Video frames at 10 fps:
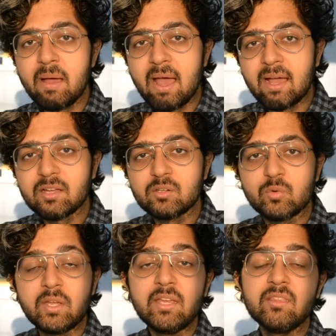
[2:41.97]
back to
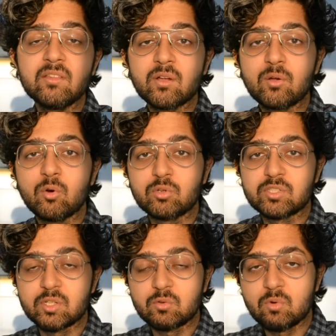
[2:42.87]
either the
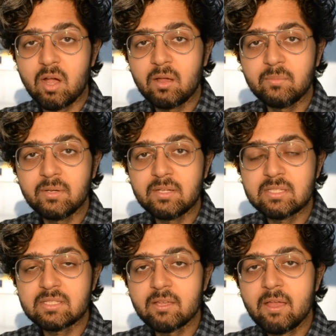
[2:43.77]
course
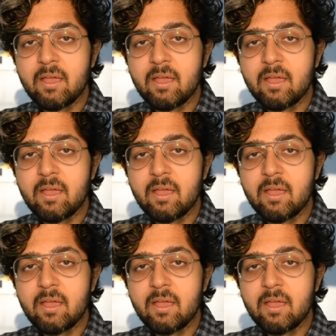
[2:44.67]
requirements,